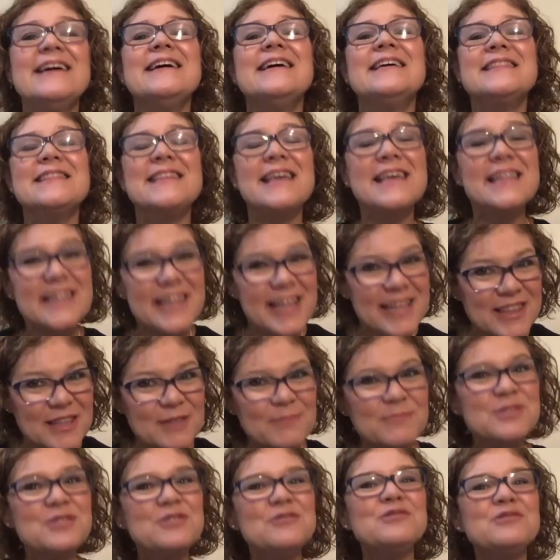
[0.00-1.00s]
then let
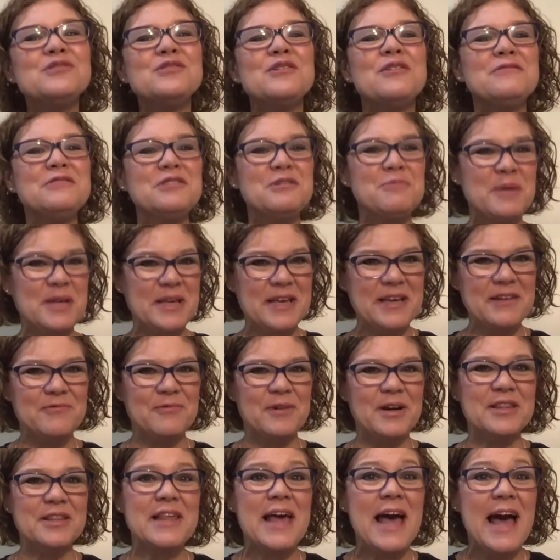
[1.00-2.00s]
them do so to begin
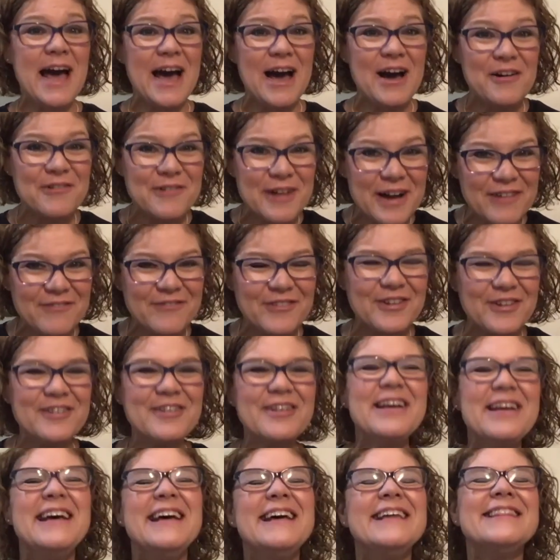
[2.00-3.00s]
with. However,
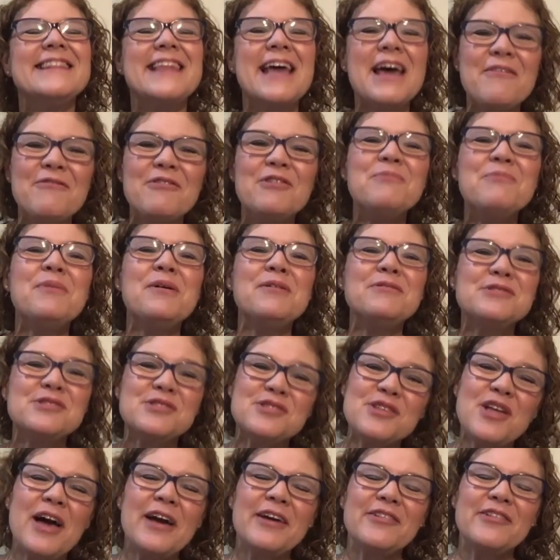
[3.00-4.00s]
they will most
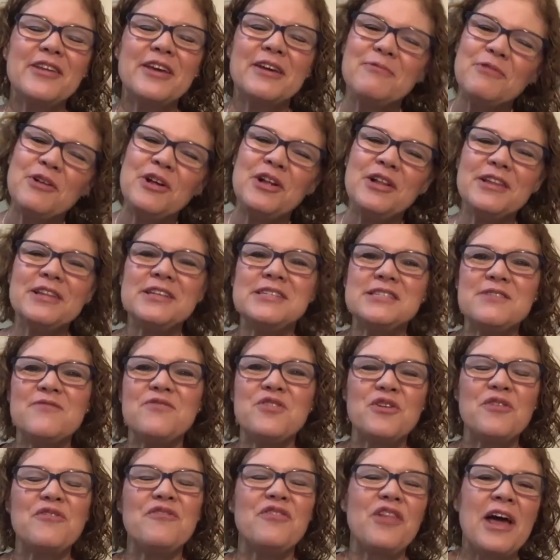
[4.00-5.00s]
likely, well, at least if
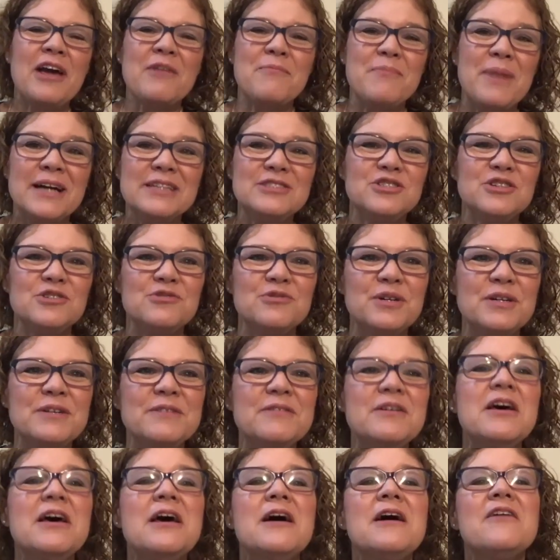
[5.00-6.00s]
they're like my children,